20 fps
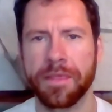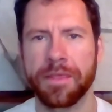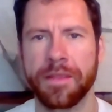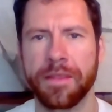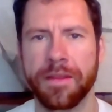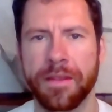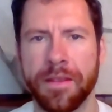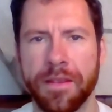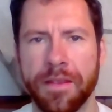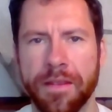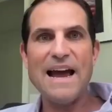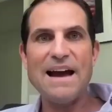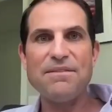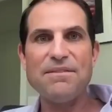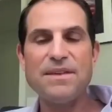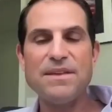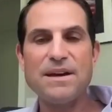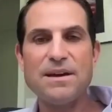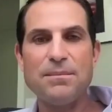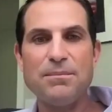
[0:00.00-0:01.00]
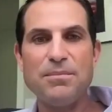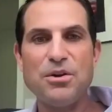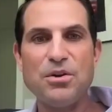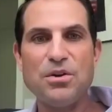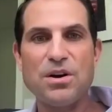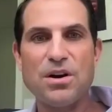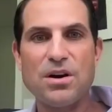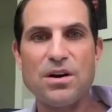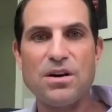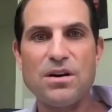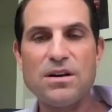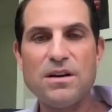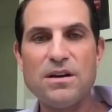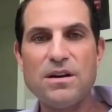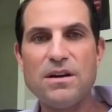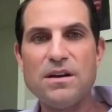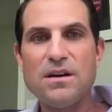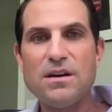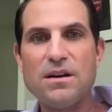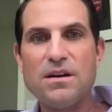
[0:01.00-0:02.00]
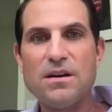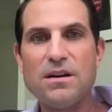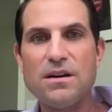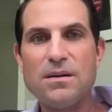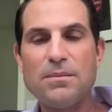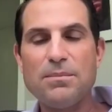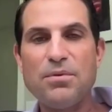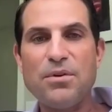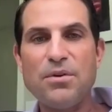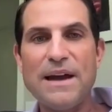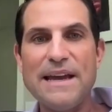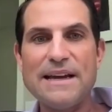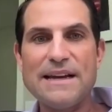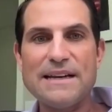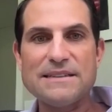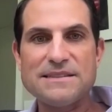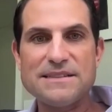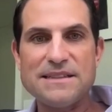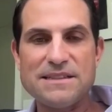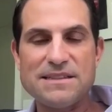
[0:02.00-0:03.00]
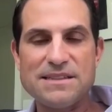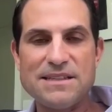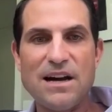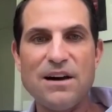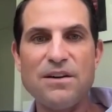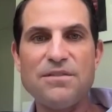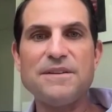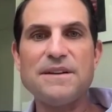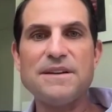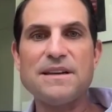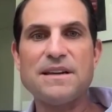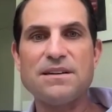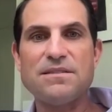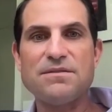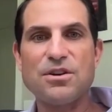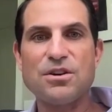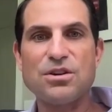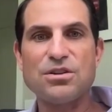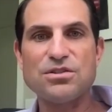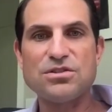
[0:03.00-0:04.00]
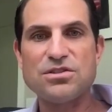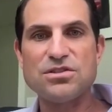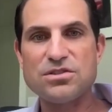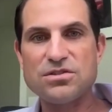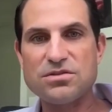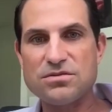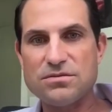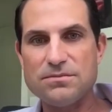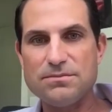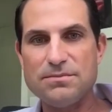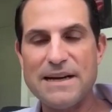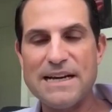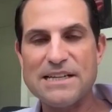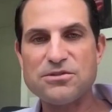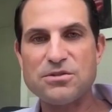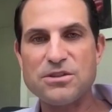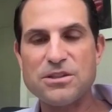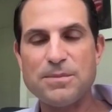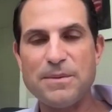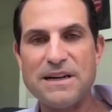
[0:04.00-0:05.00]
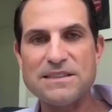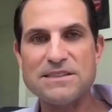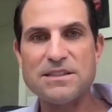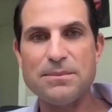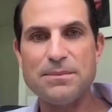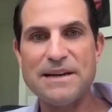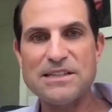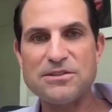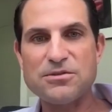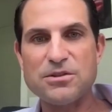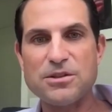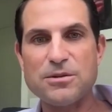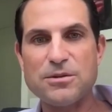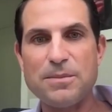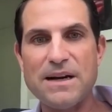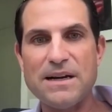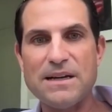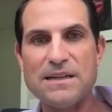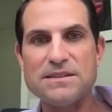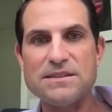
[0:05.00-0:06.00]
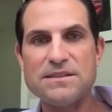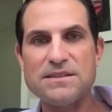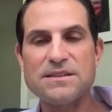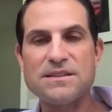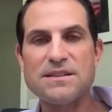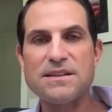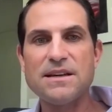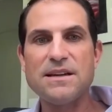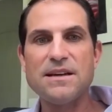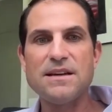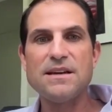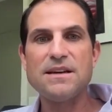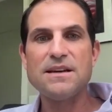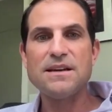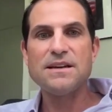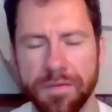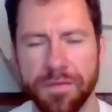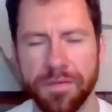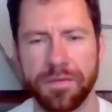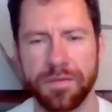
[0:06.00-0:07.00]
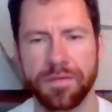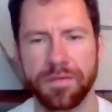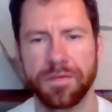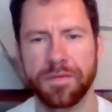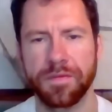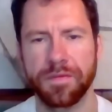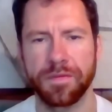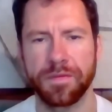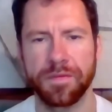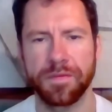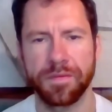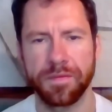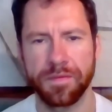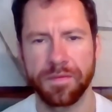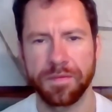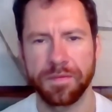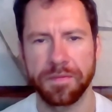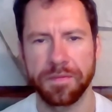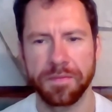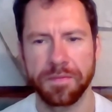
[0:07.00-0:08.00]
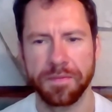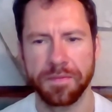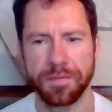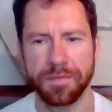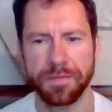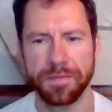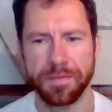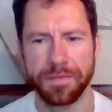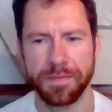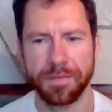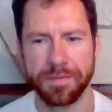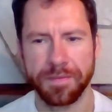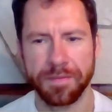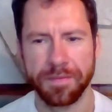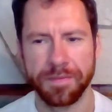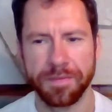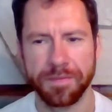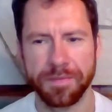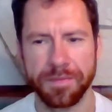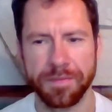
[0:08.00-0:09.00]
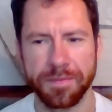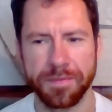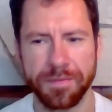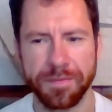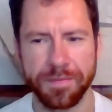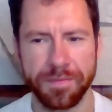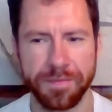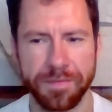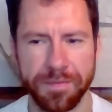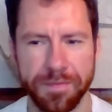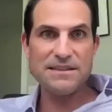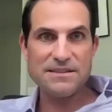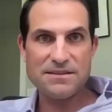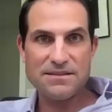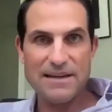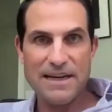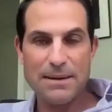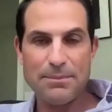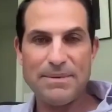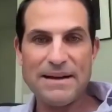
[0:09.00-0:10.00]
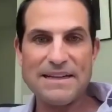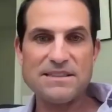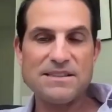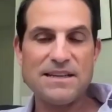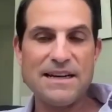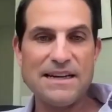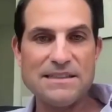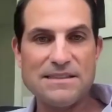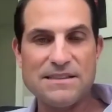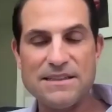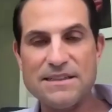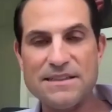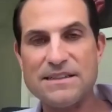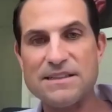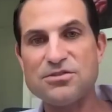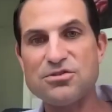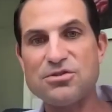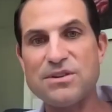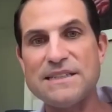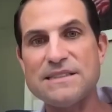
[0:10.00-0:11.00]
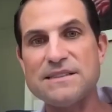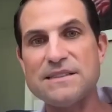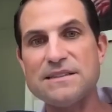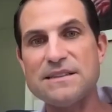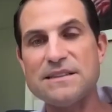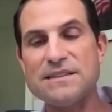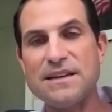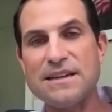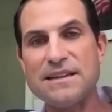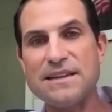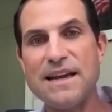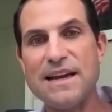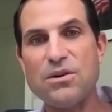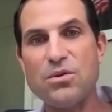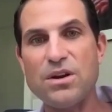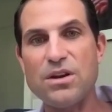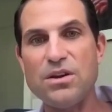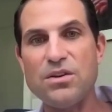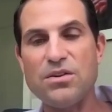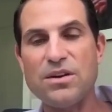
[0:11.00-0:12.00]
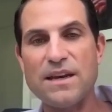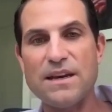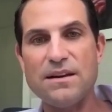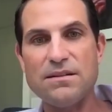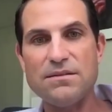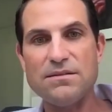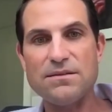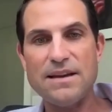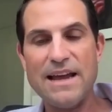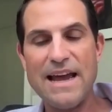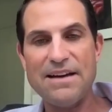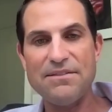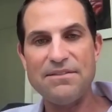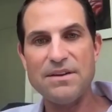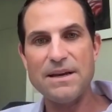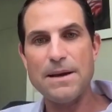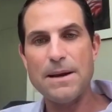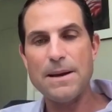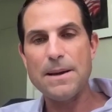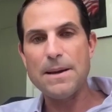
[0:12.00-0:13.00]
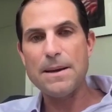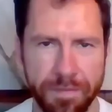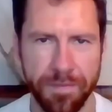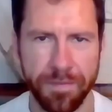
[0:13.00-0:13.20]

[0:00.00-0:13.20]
you can have the computer play against itself and converge best response to best response, subject to some tight constraints like bet sizing constraints and things like that, or you can have it